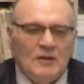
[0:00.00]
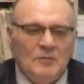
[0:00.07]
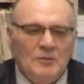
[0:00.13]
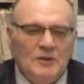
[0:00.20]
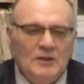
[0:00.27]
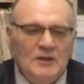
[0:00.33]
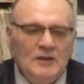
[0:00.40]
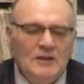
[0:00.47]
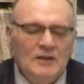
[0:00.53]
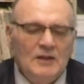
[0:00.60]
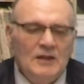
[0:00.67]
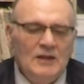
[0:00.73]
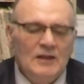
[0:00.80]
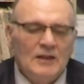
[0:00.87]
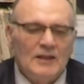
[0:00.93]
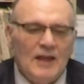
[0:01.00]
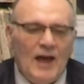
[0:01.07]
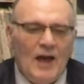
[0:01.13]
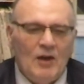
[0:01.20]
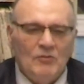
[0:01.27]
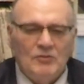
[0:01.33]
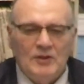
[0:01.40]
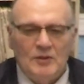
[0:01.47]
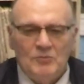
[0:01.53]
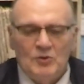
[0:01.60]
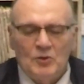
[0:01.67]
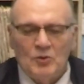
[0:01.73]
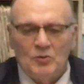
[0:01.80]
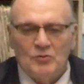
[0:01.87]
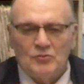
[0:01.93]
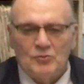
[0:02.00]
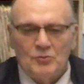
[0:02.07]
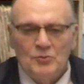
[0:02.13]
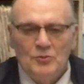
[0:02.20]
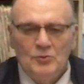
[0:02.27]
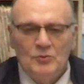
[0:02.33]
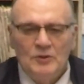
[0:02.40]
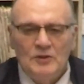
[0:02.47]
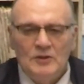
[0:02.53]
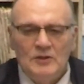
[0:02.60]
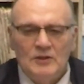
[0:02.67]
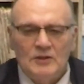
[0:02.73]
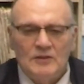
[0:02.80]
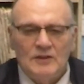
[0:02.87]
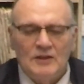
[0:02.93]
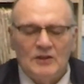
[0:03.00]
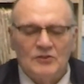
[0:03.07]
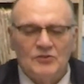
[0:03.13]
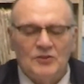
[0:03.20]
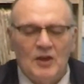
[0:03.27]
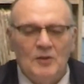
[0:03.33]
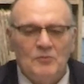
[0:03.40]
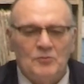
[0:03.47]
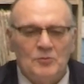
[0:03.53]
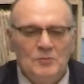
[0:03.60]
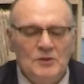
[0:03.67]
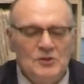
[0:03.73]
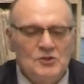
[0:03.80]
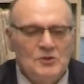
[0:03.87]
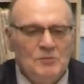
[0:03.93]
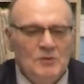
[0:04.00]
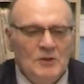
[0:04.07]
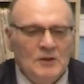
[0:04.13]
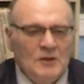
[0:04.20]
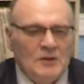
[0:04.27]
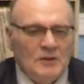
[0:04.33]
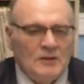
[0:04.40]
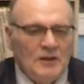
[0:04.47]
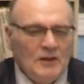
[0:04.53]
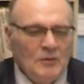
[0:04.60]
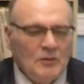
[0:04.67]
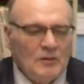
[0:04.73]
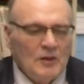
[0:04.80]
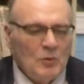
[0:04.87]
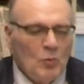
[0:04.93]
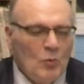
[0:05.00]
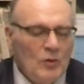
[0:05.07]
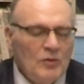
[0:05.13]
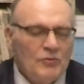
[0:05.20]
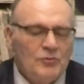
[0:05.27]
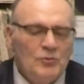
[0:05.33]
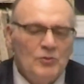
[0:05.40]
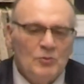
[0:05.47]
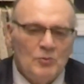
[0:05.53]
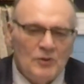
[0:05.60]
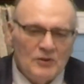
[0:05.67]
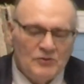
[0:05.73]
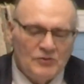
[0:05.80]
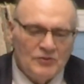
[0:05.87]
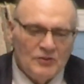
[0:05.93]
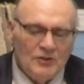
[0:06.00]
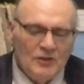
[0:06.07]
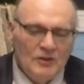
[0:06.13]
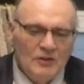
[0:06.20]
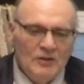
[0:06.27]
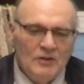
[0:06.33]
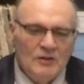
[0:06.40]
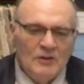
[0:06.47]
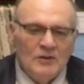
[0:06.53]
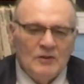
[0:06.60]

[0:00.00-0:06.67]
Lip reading: I mean, he allowed them to go through. They escaped from Egypt. They went through the Red Sea.